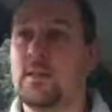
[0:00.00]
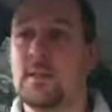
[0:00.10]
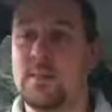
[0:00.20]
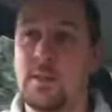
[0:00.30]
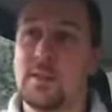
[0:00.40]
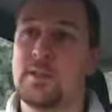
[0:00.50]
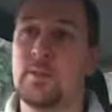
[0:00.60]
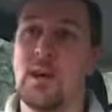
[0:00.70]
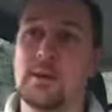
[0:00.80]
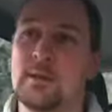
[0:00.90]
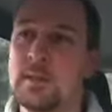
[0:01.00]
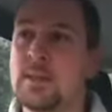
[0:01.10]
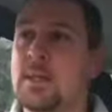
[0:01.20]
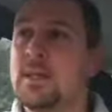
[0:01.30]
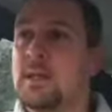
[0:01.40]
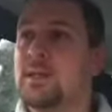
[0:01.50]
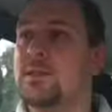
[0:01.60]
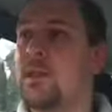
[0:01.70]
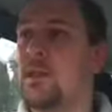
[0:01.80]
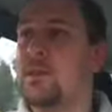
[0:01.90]
response as well.
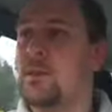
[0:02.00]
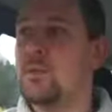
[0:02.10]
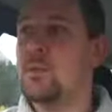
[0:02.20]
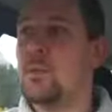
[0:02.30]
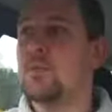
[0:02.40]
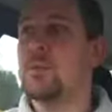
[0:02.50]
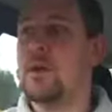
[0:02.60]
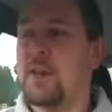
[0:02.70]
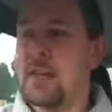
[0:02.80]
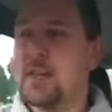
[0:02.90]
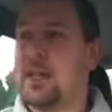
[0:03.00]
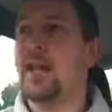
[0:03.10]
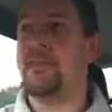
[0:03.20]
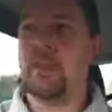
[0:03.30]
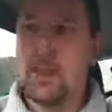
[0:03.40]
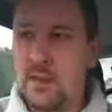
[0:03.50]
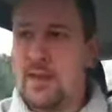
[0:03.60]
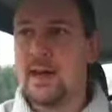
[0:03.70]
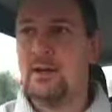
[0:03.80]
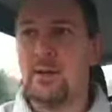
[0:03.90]
So eventually, having done
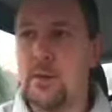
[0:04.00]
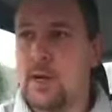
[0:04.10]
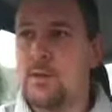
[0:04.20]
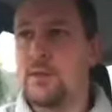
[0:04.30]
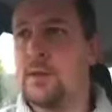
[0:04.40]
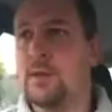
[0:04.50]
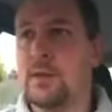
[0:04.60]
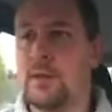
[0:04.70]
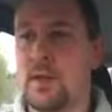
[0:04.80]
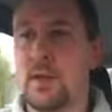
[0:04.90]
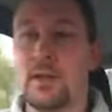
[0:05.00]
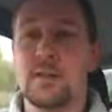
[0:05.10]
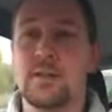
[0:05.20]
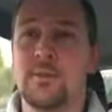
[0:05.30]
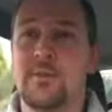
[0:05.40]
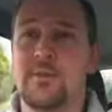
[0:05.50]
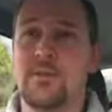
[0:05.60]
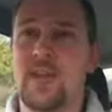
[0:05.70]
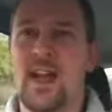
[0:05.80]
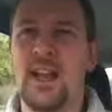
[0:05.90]
that all the way through and asked them
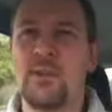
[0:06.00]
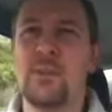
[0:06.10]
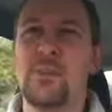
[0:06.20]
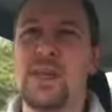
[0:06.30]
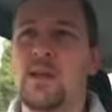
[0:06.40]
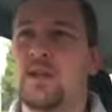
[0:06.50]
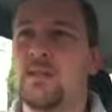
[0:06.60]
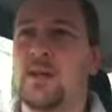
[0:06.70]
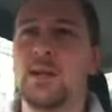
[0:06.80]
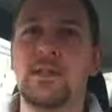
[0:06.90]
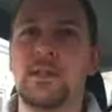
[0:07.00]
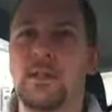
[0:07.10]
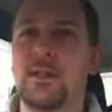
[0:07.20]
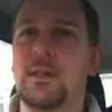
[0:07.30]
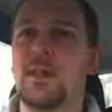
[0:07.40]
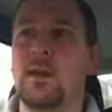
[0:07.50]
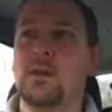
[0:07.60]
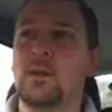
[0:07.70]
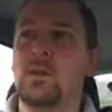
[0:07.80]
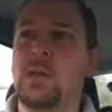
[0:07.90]
fairly remedial questions
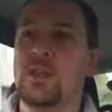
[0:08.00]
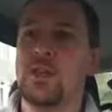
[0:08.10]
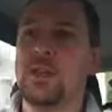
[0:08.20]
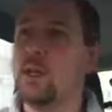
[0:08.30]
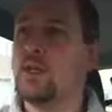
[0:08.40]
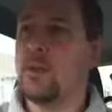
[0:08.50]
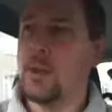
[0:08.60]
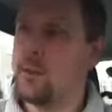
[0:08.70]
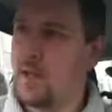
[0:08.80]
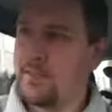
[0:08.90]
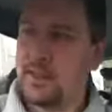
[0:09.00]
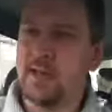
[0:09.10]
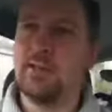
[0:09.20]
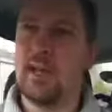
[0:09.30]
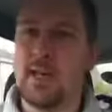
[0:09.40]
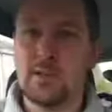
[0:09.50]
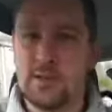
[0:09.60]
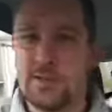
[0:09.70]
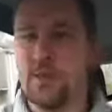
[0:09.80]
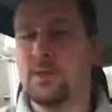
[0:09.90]
to which I knew that they would have to give a yes
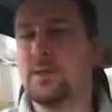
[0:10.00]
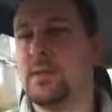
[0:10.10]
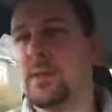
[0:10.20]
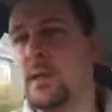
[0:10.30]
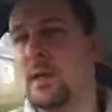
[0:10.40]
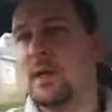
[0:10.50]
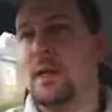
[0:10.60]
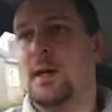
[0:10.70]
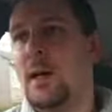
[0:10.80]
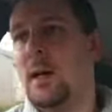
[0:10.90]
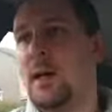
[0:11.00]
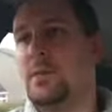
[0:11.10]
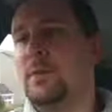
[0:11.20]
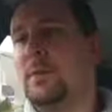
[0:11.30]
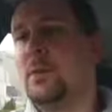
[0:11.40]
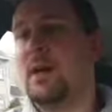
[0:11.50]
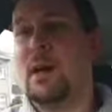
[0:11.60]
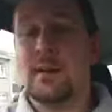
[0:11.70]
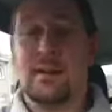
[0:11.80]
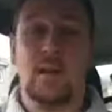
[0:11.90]
response, I would
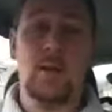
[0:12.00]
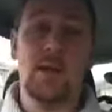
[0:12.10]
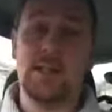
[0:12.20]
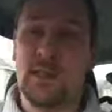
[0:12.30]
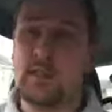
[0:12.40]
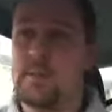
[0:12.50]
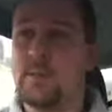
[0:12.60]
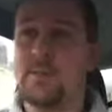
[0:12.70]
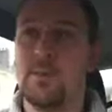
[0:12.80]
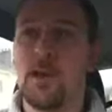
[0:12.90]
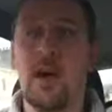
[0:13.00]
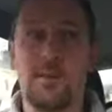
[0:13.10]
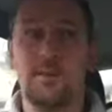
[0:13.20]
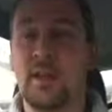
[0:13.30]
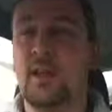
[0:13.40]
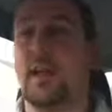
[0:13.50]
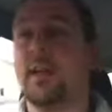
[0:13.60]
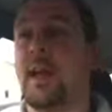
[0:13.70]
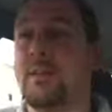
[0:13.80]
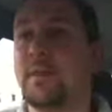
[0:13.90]
ask the question after I
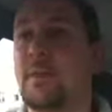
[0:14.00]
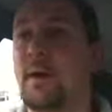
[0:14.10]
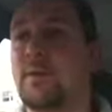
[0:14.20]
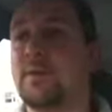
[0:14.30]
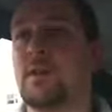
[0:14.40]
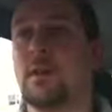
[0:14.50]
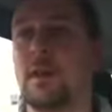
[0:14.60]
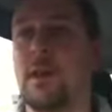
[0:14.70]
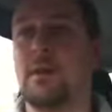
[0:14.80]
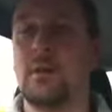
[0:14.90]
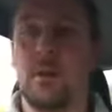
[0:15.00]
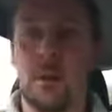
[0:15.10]
gave the cough. So I'd go,